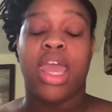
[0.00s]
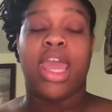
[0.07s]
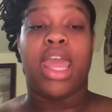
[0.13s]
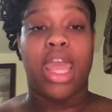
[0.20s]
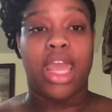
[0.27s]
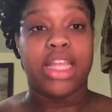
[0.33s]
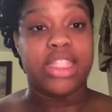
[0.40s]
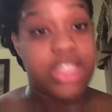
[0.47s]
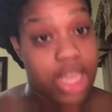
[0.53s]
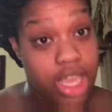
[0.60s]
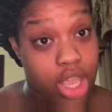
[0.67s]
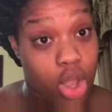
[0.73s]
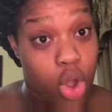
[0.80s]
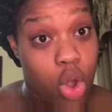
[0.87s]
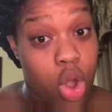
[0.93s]

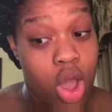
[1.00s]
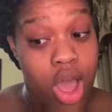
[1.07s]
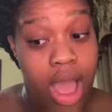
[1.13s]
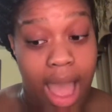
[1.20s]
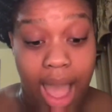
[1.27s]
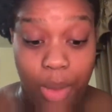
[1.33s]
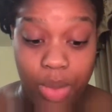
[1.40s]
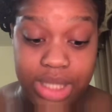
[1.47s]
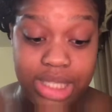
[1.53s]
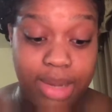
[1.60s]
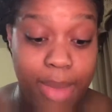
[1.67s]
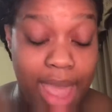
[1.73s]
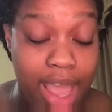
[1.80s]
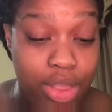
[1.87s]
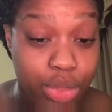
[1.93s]
until I went to the
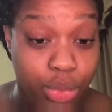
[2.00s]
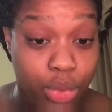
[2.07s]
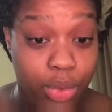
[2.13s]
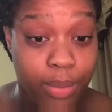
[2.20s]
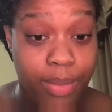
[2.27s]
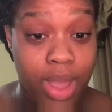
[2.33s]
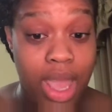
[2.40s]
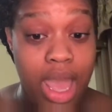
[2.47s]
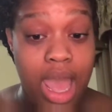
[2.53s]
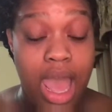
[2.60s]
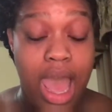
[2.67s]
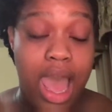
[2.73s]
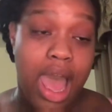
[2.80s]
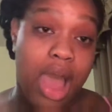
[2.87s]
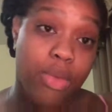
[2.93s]
bathroom.
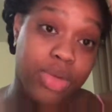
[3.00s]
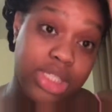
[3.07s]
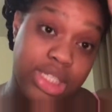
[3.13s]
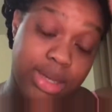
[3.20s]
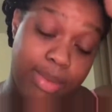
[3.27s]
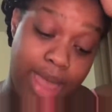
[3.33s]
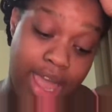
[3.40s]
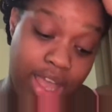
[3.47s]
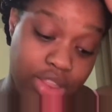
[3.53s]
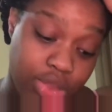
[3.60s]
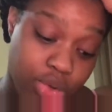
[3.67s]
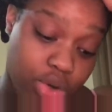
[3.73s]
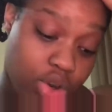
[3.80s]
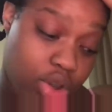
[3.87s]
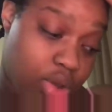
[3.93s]
I went to the
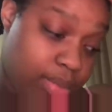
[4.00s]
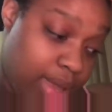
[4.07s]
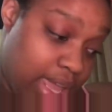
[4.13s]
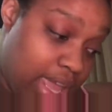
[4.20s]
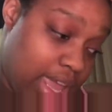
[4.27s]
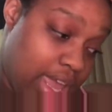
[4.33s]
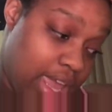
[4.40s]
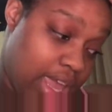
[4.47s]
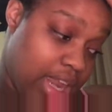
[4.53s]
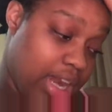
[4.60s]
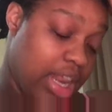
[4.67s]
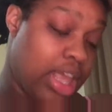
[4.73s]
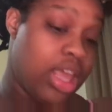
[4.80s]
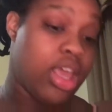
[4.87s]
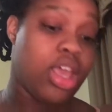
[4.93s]
bathroom, and
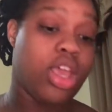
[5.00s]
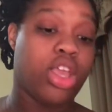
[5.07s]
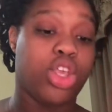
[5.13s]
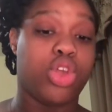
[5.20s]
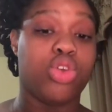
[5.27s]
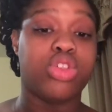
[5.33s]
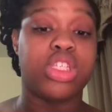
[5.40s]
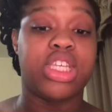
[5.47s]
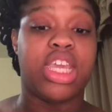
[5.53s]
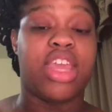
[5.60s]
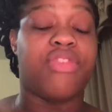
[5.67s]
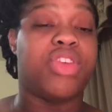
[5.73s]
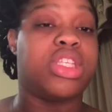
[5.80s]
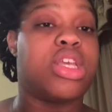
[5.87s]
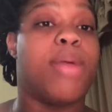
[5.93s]
usually if
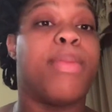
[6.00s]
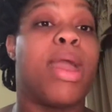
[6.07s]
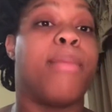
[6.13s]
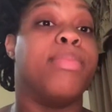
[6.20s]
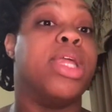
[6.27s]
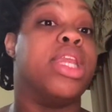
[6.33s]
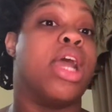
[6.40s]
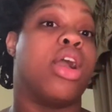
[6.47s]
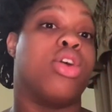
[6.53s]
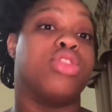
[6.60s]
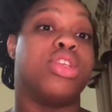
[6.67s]
he tell me I'm bleeding, I go to the